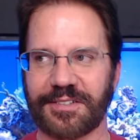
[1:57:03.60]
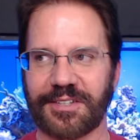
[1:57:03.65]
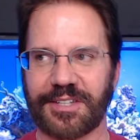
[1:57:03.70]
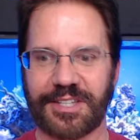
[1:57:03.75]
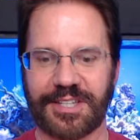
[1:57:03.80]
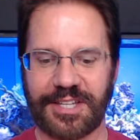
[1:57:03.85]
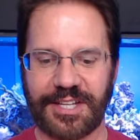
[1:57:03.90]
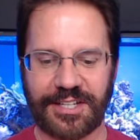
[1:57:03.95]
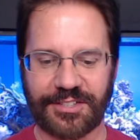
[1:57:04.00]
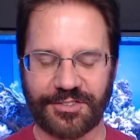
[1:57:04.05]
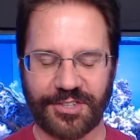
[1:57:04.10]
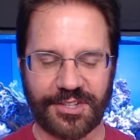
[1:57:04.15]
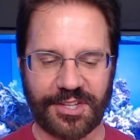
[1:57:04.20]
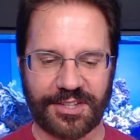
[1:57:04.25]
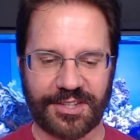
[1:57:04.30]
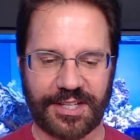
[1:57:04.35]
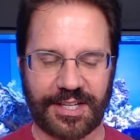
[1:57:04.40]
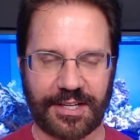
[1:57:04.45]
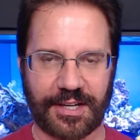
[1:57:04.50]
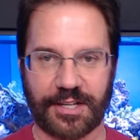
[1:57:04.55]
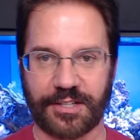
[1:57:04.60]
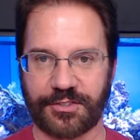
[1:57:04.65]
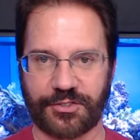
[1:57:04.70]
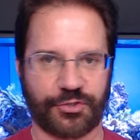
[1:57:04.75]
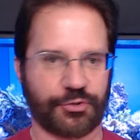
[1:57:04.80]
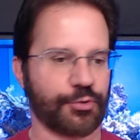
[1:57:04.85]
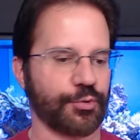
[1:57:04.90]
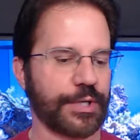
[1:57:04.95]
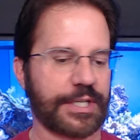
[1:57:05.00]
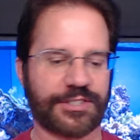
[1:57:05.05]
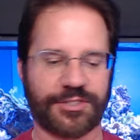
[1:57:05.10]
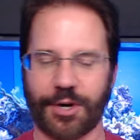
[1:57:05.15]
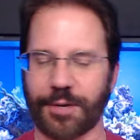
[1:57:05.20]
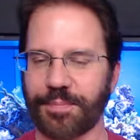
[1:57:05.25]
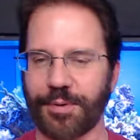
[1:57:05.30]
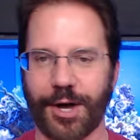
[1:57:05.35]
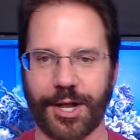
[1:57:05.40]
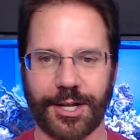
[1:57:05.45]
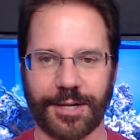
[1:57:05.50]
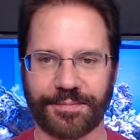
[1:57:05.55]
These are the things, green star
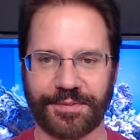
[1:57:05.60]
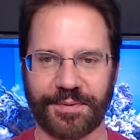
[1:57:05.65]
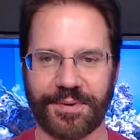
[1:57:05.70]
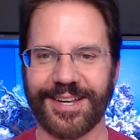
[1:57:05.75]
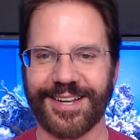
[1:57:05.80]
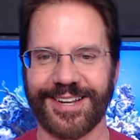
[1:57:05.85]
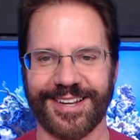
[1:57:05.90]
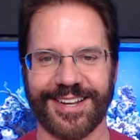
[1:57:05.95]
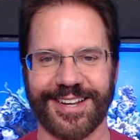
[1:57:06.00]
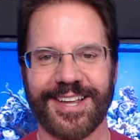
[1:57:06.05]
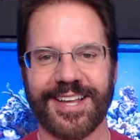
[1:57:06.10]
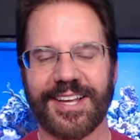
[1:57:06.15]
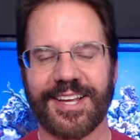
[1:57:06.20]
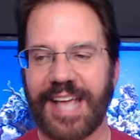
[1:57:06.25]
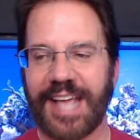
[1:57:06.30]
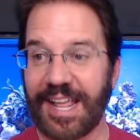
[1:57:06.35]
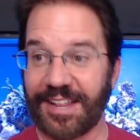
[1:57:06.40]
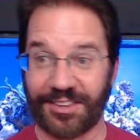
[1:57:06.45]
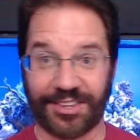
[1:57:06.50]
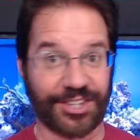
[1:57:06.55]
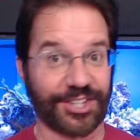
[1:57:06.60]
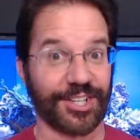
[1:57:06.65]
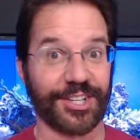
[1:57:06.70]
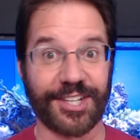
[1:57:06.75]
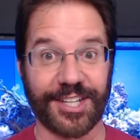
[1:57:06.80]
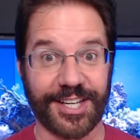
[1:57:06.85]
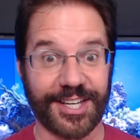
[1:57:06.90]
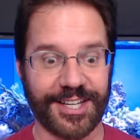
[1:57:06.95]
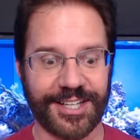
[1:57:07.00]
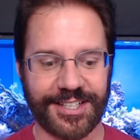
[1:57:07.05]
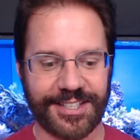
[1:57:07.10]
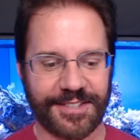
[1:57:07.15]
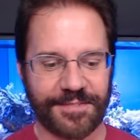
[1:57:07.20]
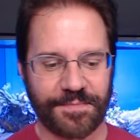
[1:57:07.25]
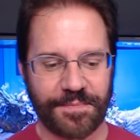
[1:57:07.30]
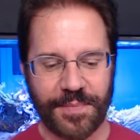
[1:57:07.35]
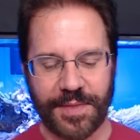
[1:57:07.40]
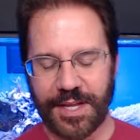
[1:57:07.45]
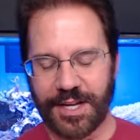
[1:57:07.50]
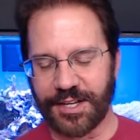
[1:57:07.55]
polyps, anthelia.
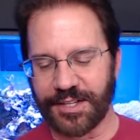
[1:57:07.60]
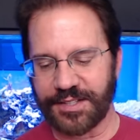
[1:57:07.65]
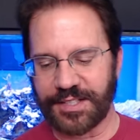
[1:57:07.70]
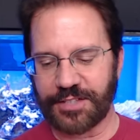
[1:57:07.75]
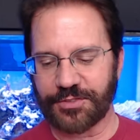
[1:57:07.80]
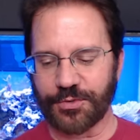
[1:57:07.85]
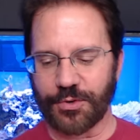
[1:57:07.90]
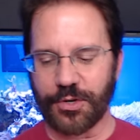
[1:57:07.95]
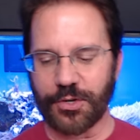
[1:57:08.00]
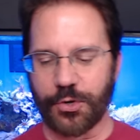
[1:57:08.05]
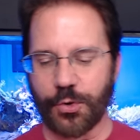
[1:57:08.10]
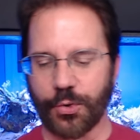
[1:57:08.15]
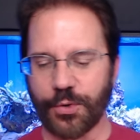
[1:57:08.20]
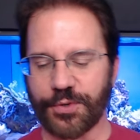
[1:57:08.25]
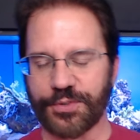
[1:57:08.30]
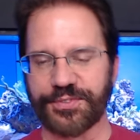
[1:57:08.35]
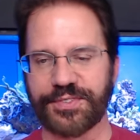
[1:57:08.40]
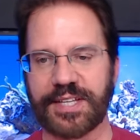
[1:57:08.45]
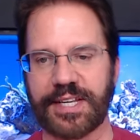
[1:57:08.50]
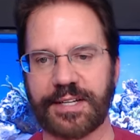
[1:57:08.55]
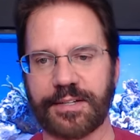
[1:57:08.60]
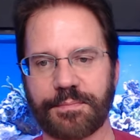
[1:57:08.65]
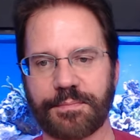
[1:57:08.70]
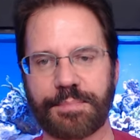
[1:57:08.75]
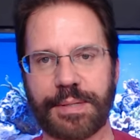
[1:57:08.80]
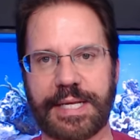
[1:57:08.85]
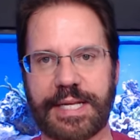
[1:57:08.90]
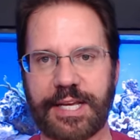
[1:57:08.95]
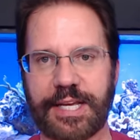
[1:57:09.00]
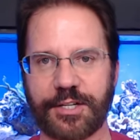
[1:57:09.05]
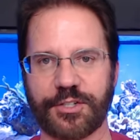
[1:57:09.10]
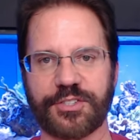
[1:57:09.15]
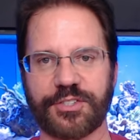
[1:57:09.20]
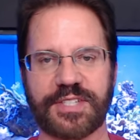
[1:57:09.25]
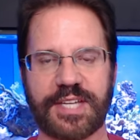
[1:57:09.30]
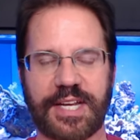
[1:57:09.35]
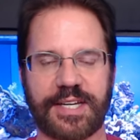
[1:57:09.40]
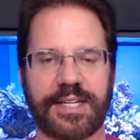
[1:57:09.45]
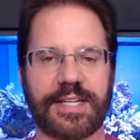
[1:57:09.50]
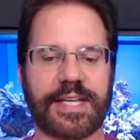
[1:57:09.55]
These are all corals that beginners
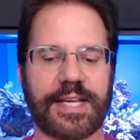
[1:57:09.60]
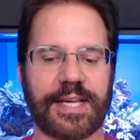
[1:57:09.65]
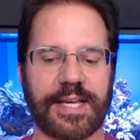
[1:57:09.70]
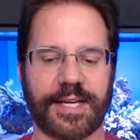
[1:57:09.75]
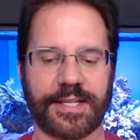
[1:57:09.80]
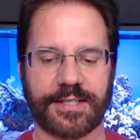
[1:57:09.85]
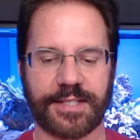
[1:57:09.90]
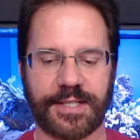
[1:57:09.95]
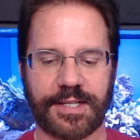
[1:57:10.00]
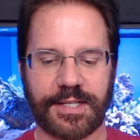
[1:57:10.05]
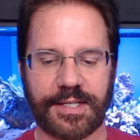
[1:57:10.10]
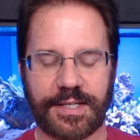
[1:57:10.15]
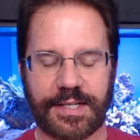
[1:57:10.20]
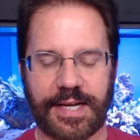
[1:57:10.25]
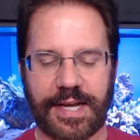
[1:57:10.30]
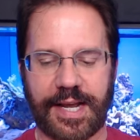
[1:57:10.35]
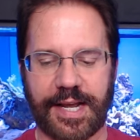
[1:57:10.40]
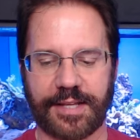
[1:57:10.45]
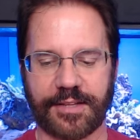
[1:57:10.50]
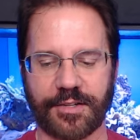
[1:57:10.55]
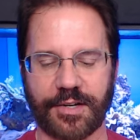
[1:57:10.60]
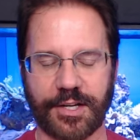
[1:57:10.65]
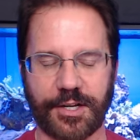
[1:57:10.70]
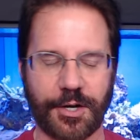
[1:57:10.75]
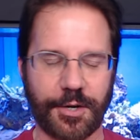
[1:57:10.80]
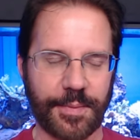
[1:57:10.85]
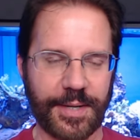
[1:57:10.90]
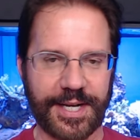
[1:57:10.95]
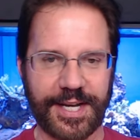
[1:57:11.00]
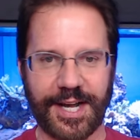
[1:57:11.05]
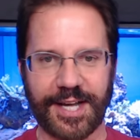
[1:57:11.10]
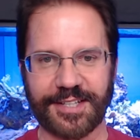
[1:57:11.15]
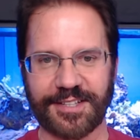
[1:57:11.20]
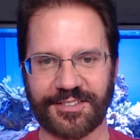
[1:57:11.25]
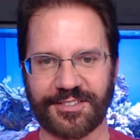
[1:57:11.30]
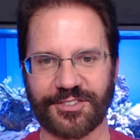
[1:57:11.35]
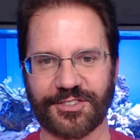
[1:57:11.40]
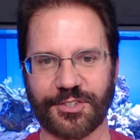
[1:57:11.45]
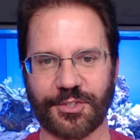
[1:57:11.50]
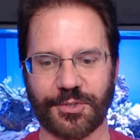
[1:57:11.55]
tend to get, and they're like, oh my God, this
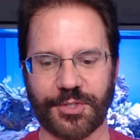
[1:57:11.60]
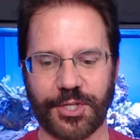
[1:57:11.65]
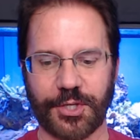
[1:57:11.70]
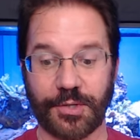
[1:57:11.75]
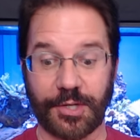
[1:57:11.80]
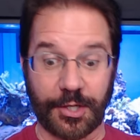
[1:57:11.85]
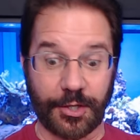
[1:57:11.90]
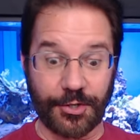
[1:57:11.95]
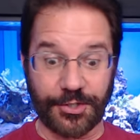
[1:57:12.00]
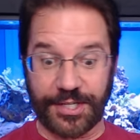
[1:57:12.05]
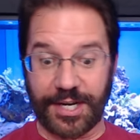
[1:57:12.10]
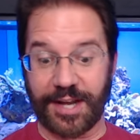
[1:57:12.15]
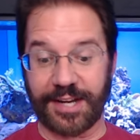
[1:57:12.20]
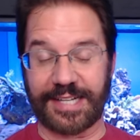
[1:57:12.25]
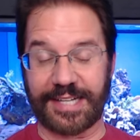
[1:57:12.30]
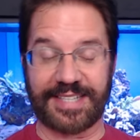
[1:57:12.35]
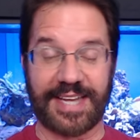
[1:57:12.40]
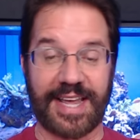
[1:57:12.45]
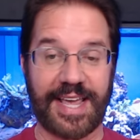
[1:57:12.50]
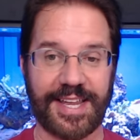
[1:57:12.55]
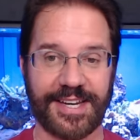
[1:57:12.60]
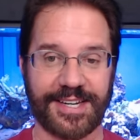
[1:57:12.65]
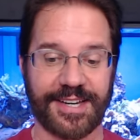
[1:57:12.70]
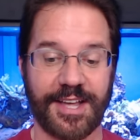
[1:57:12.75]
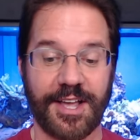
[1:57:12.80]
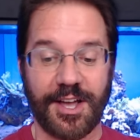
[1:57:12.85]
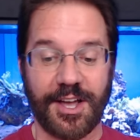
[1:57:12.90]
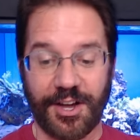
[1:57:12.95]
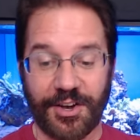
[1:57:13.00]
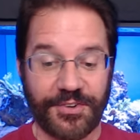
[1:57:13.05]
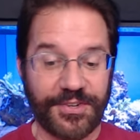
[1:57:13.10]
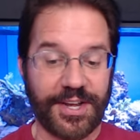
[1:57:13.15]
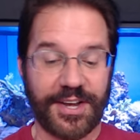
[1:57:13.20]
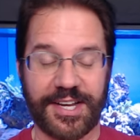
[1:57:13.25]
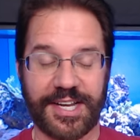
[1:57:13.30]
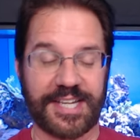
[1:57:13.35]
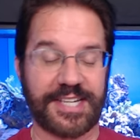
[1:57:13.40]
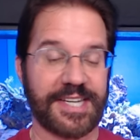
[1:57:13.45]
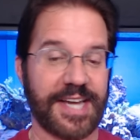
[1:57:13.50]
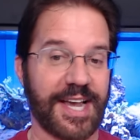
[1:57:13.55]
is so cute. And look, now I got 10. Oh, now I
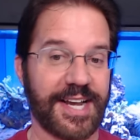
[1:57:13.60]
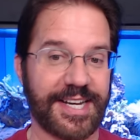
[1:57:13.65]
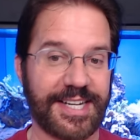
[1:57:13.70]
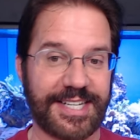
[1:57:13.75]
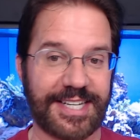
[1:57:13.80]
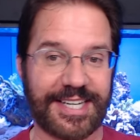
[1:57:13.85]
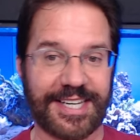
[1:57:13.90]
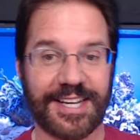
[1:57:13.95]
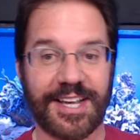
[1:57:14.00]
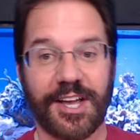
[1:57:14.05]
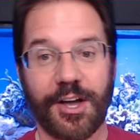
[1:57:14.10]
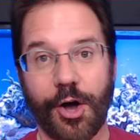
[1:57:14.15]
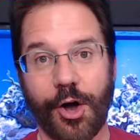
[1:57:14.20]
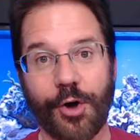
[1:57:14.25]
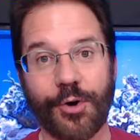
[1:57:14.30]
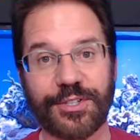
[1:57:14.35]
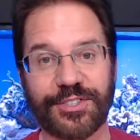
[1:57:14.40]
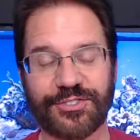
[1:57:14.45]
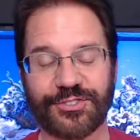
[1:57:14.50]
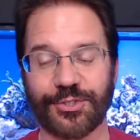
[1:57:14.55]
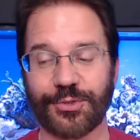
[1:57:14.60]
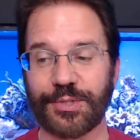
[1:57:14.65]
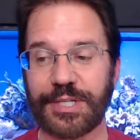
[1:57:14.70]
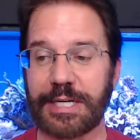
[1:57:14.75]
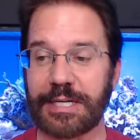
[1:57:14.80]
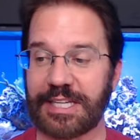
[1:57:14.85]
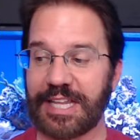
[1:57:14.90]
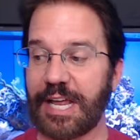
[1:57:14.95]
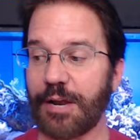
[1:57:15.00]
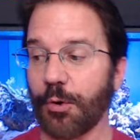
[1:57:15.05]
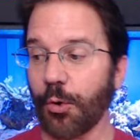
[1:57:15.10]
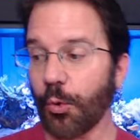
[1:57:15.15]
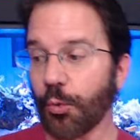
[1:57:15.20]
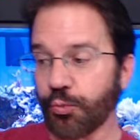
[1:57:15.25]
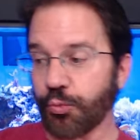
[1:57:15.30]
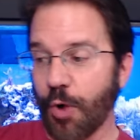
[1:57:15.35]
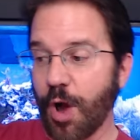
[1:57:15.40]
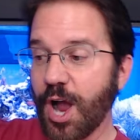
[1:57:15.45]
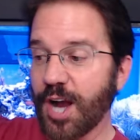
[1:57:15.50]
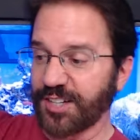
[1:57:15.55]
got 90. Oh, it's so neat. That whole
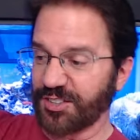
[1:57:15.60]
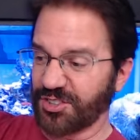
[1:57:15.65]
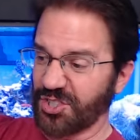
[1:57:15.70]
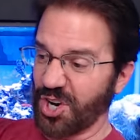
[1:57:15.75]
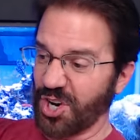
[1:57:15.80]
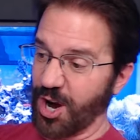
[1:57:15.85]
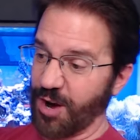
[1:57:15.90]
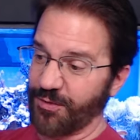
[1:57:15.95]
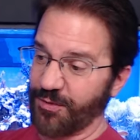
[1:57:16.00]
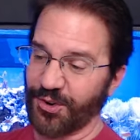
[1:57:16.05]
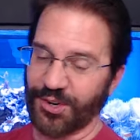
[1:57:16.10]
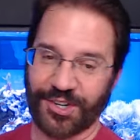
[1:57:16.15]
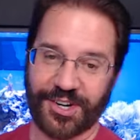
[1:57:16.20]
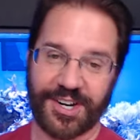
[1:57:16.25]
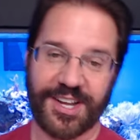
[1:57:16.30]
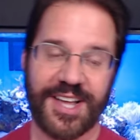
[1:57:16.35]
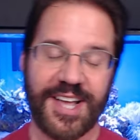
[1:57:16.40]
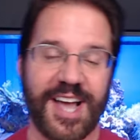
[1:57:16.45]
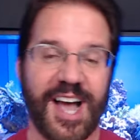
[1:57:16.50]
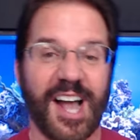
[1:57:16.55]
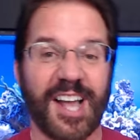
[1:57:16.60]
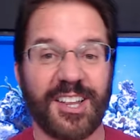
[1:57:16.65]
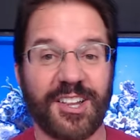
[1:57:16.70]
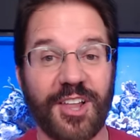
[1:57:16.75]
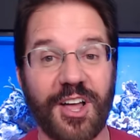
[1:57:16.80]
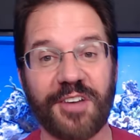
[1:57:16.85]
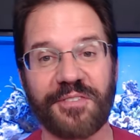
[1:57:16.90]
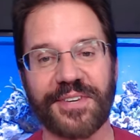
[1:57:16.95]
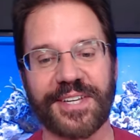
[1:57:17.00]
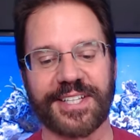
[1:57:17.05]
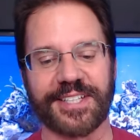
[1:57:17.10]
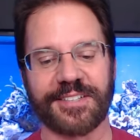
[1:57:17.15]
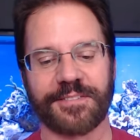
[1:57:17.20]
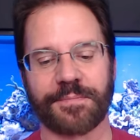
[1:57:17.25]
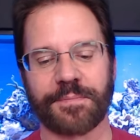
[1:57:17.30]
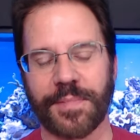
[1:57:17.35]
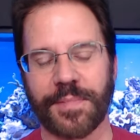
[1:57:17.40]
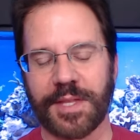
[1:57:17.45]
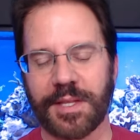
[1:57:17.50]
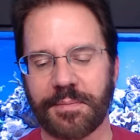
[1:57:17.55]
rock is covered. I love it.
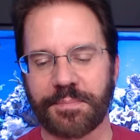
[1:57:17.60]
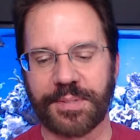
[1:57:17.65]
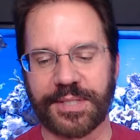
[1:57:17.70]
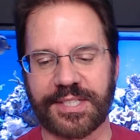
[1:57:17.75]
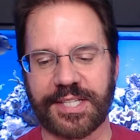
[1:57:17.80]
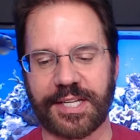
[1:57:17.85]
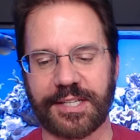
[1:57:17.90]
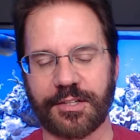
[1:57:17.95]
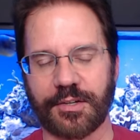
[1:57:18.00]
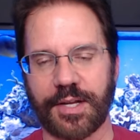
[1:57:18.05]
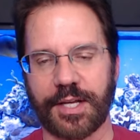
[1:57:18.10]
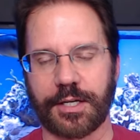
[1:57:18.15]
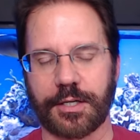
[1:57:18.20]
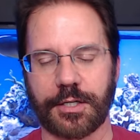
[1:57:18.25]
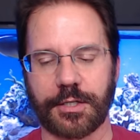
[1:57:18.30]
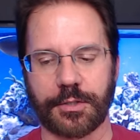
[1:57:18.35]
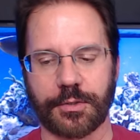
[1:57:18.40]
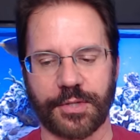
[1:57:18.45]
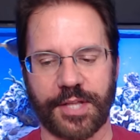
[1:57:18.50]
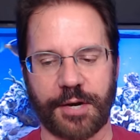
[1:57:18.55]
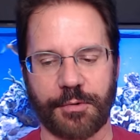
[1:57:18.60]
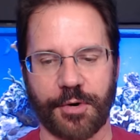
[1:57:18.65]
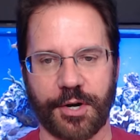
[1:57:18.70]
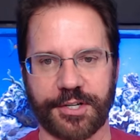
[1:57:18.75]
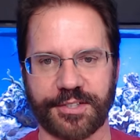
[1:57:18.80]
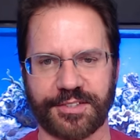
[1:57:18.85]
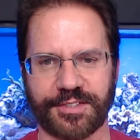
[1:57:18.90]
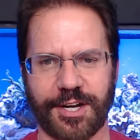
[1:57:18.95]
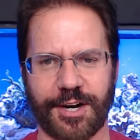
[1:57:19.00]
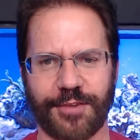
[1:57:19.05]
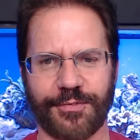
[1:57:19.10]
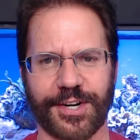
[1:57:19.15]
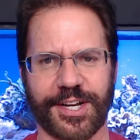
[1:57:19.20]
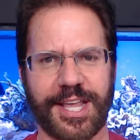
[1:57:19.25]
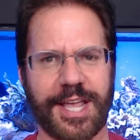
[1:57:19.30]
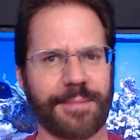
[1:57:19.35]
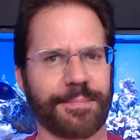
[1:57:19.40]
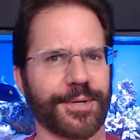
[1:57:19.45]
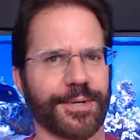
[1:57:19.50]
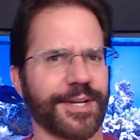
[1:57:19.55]
But then they're like, oh, that rock is covered. I
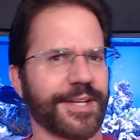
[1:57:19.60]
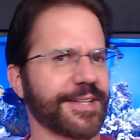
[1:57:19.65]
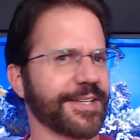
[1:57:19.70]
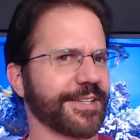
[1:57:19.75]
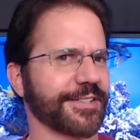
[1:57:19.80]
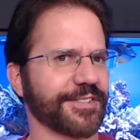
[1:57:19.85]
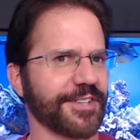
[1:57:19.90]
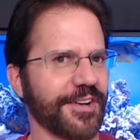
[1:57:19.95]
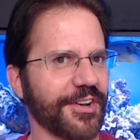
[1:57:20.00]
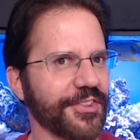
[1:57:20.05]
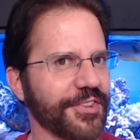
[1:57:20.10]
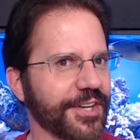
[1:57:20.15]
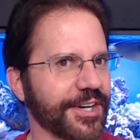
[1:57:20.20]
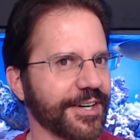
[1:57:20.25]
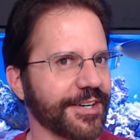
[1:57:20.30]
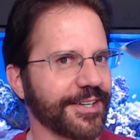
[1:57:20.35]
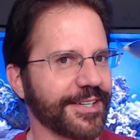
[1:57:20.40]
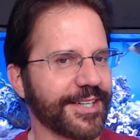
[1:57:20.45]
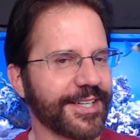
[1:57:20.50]
can't put anything else on there.